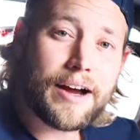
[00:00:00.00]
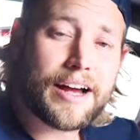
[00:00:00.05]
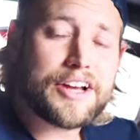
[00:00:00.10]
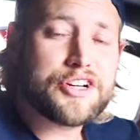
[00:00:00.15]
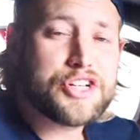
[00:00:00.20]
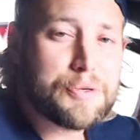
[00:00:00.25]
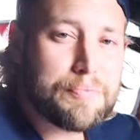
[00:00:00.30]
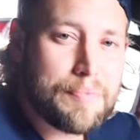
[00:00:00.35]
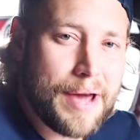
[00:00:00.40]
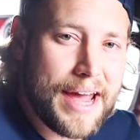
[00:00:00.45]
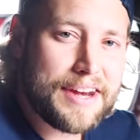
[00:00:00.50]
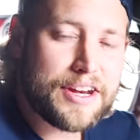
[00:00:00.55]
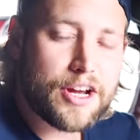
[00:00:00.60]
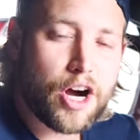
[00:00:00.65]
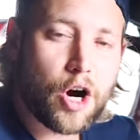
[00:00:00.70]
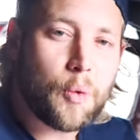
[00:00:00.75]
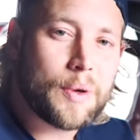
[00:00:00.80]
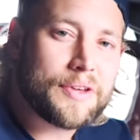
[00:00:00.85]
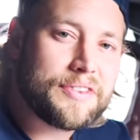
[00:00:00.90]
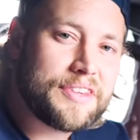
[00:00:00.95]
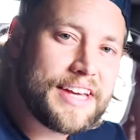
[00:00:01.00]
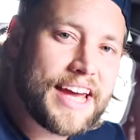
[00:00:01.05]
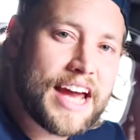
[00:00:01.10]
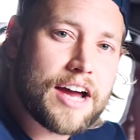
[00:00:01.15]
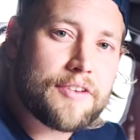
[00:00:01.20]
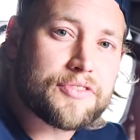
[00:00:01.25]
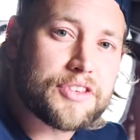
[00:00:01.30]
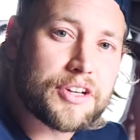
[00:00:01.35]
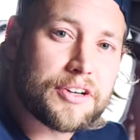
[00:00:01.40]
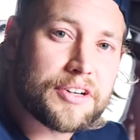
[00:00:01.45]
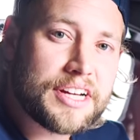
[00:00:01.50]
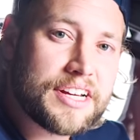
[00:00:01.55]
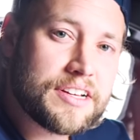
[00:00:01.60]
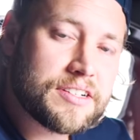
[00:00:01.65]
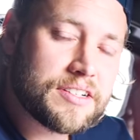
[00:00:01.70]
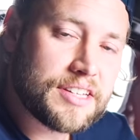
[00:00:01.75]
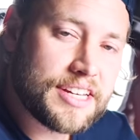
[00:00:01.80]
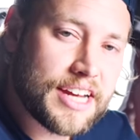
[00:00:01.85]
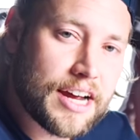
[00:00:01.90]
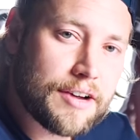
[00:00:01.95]
as you may know, with the
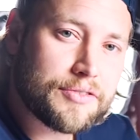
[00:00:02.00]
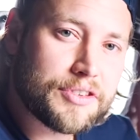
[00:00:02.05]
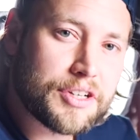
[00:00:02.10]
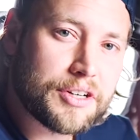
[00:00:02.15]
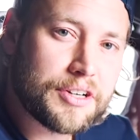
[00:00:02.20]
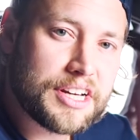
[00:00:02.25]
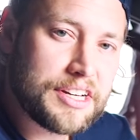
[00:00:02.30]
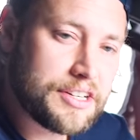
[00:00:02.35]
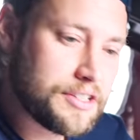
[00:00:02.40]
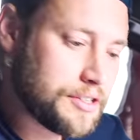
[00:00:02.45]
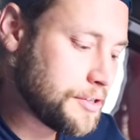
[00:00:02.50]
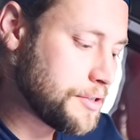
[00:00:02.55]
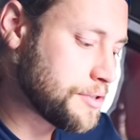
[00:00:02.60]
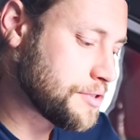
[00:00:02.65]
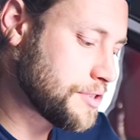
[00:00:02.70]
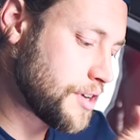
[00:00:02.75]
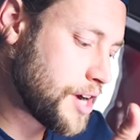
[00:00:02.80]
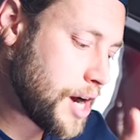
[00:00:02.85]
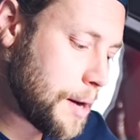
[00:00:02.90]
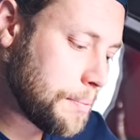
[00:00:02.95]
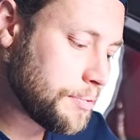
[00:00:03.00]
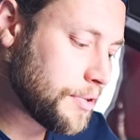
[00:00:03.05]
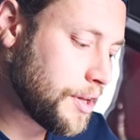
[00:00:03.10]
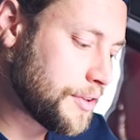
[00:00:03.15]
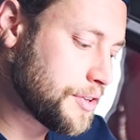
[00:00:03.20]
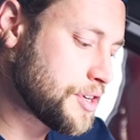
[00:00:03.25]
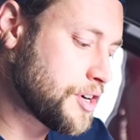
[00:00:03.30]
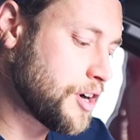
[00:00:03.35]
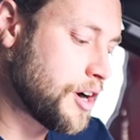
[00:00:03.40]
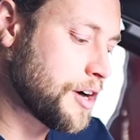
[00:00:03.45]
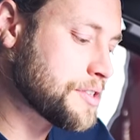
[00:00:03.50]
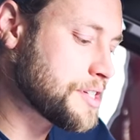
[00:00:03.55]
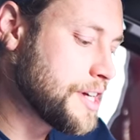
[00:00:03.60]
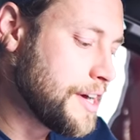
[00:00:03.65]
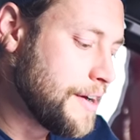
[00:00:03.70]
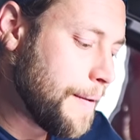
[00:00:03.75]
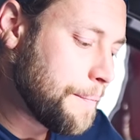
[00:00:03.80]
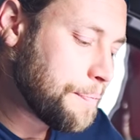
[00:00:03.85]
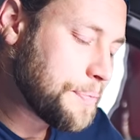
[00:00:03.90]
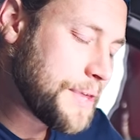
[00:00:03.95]
F-30s and the F-32s and a couple other cars,
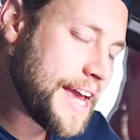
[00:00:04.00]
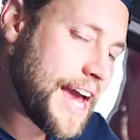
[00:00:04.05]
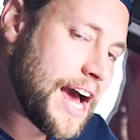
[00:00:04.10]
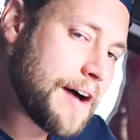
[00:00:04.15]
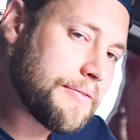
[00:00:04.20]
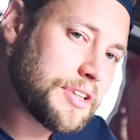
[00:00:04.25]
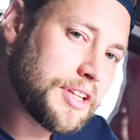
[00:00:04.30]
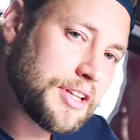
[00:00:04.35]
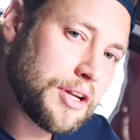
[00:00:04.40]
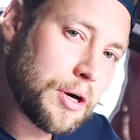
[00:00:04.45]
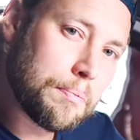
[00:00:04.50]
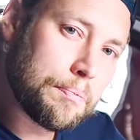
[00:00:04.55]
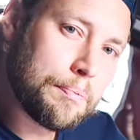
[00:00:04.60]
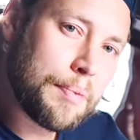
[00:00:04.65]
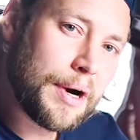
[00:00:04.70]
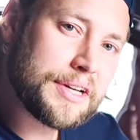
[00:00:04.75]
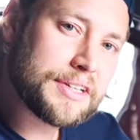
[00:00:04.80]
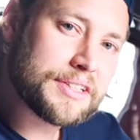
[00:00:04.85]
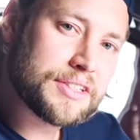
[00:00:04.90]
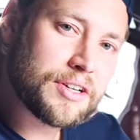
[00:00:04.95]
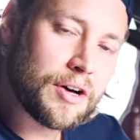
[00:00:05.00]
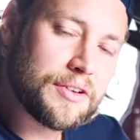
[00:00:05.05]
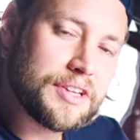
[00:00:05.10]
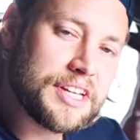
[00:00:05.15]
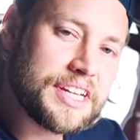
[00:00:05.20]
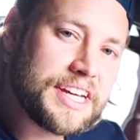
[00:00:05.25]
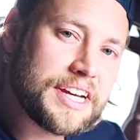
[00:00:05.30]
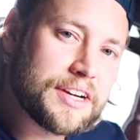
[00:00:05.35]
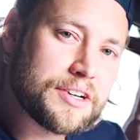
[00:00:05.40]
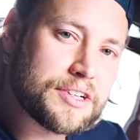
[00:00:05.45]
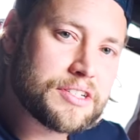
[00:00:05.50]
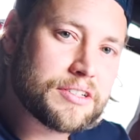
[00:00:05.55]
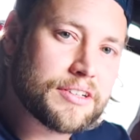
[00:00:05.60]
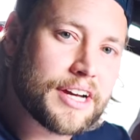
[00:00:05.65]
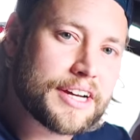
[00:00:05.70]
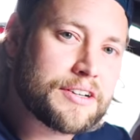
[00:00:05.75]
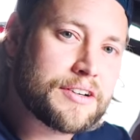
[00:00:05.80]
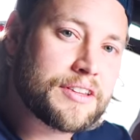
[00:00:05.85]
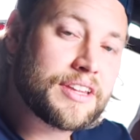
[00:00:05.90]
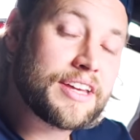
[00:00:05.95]
they have a little button on the gear
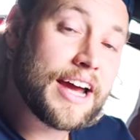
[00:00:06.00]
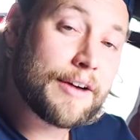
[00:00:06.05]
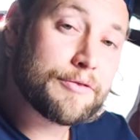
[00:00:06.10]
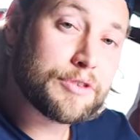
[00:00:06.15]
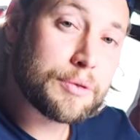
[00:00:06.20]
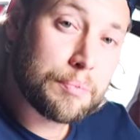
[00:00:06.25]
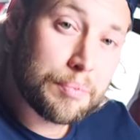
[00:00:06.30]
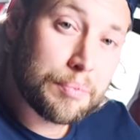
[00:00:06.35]
selector that you have to